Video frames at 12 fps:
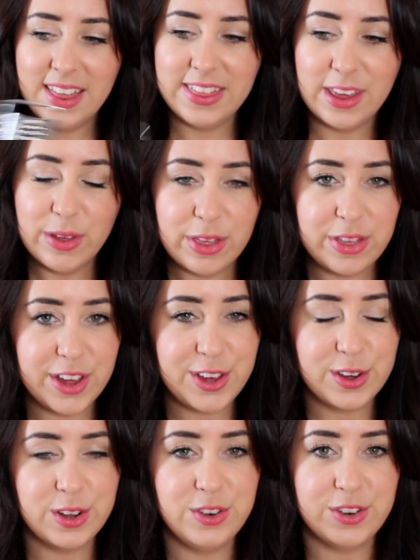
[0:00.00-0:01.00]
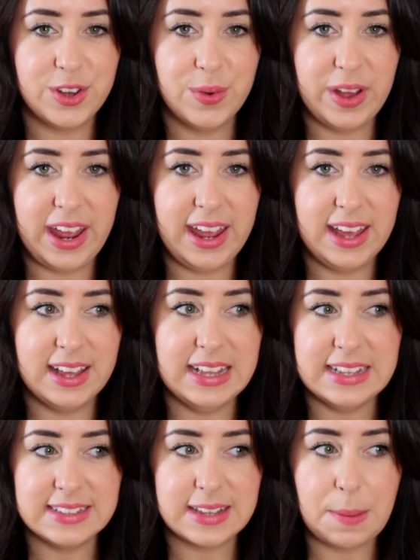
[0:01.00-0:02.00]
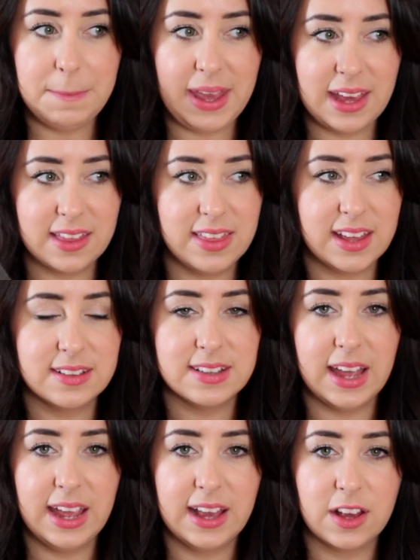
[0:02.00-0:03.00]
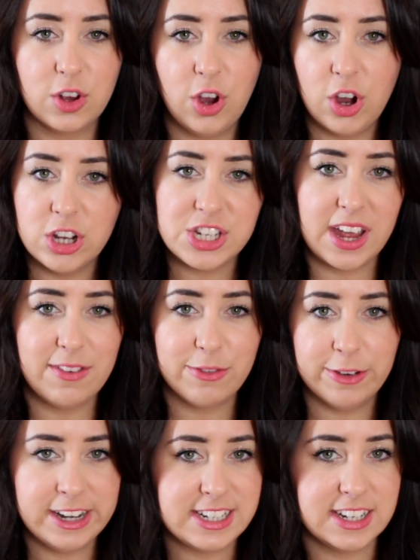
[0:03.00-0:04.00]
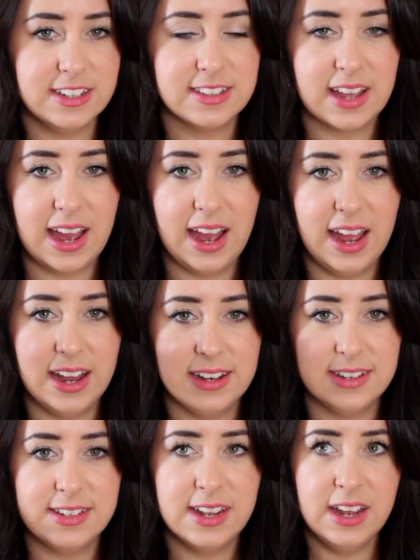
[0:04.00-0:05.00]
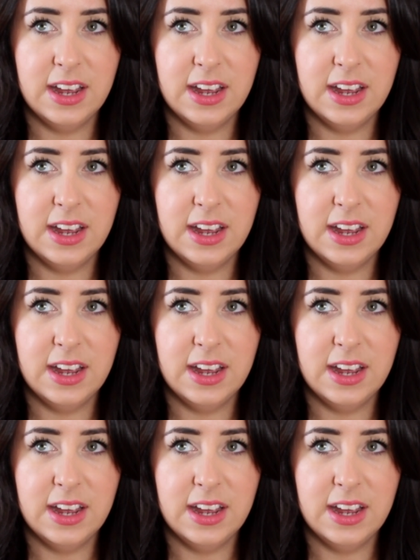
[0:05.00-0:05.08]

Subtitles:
The other thing you can do is make things like courgette fritters and